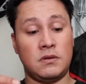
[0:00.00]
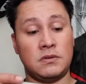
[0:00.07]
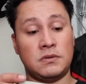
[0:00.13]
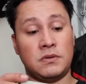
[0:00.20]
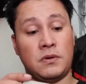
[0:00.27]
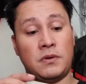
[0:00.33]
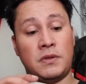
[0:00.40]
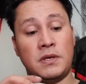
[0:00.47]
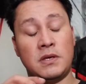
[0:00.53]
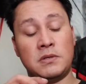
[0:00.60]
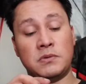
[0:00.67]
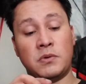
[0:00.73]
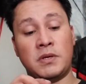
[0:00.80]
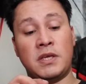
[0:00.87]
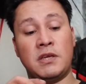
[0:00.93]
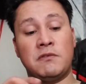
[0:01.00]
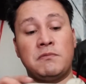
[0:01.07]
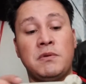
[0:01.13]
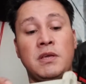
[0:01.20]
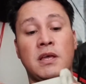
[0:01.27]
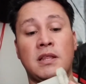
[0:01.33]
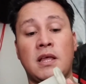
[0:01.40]
So this will give
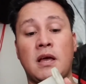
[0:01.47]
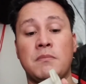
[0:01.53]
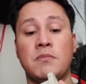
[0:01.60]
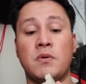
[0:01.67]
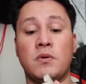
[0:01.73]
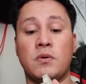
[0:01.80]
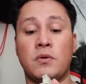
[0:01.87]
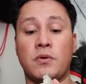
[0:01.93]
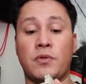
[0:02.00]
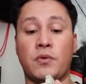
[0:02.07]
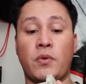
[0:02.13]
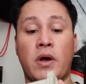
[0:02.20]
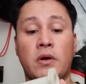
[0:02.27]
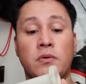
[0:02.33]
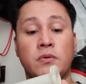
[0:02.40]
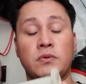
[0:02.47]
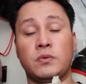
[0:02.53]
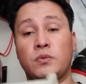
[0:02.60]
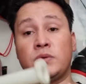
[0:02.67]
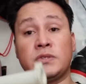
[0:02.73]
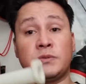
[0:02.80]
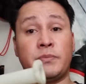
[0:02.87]
me a lot more throttle
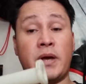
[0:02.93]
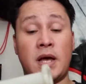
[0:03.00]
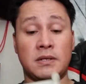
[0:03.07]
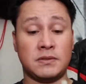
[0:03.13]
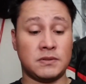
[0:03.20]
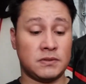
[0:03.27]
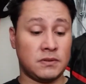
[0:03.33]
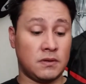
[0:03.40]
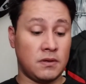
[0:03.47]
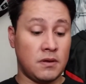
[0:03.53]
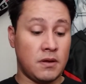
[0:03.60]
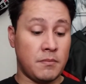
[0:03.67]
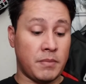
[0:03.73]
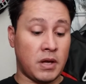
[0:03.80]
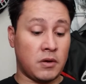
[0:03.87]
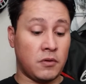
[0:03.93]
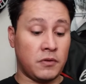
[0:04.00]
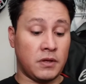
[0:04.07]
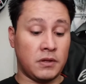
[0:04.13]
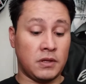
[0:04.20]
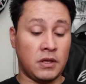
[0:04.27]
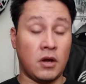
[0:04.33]
response, better
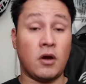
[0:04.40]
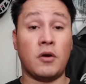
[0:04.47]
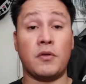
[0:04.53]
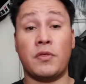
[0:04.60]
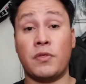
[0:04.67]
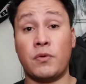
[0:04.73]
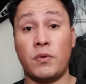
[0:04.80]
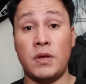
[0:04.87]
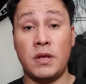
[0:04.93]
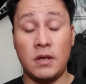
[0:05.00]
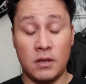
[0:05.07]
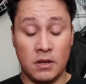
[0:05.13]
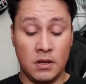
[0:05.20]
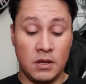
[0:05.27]
than the R3.